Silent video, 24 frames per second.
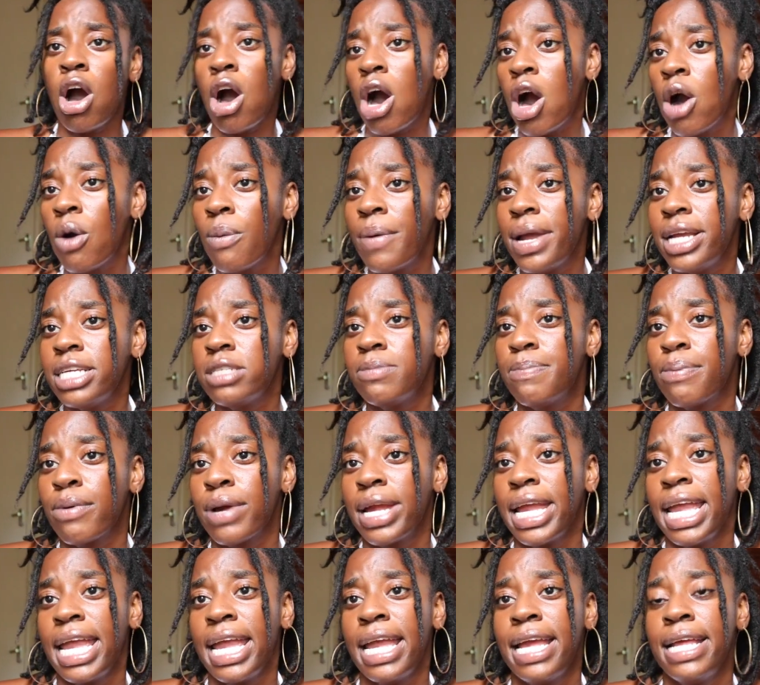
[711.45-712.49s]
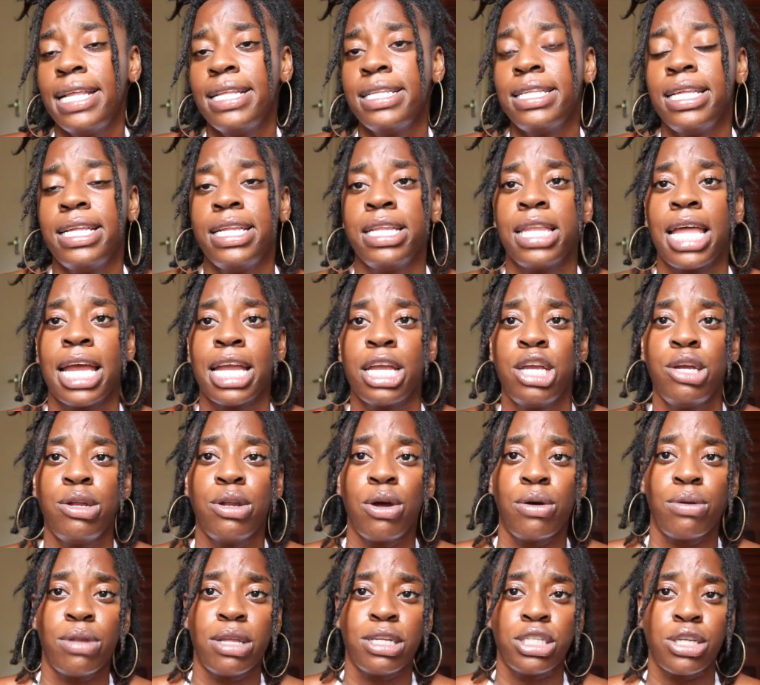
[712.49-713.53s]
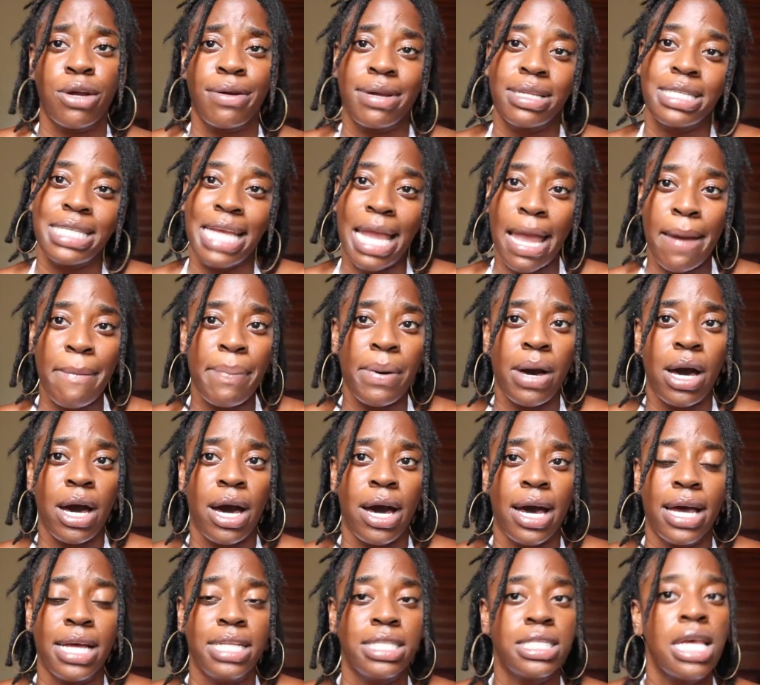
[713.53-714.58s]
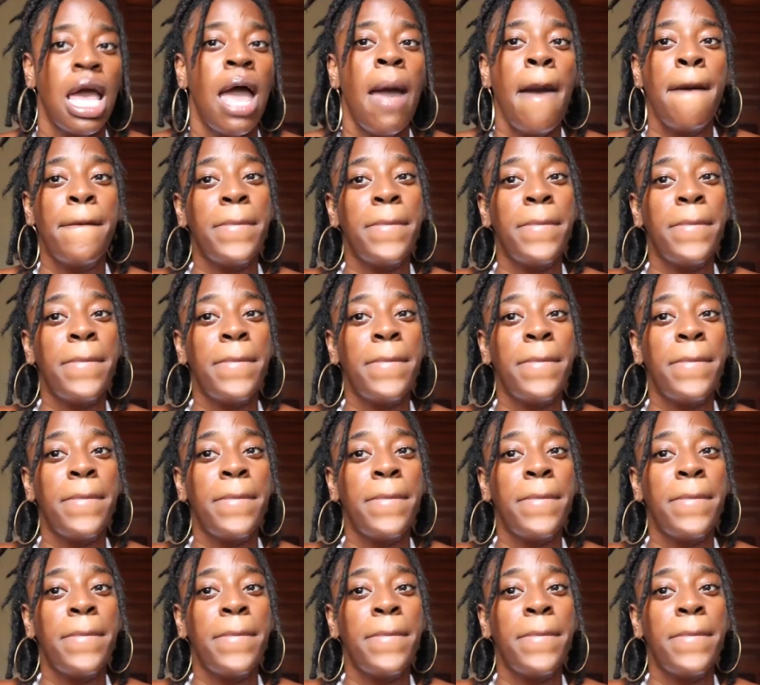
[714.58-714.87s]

Always brands and like, you know, the certain tampons,